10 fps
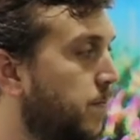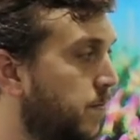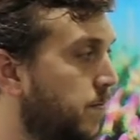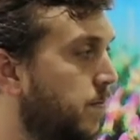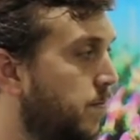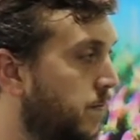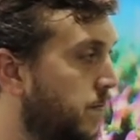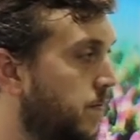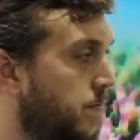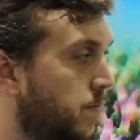
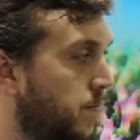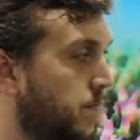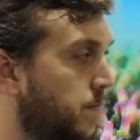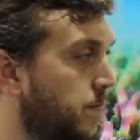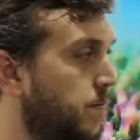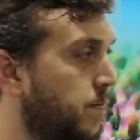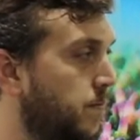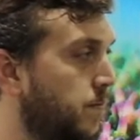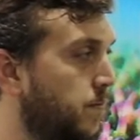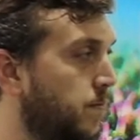
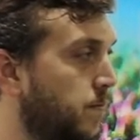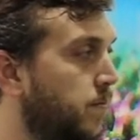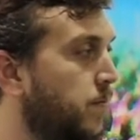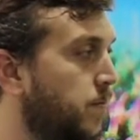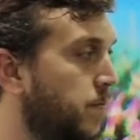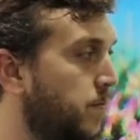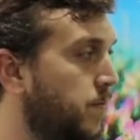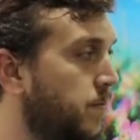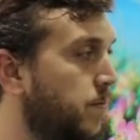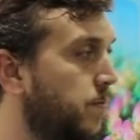
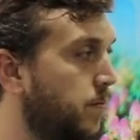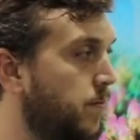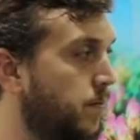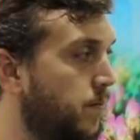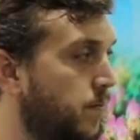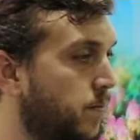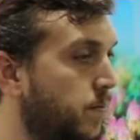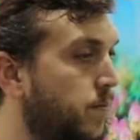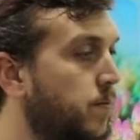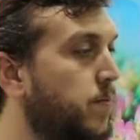
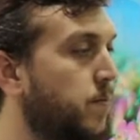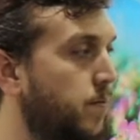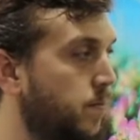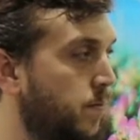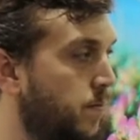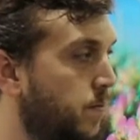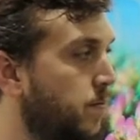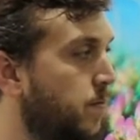(silent)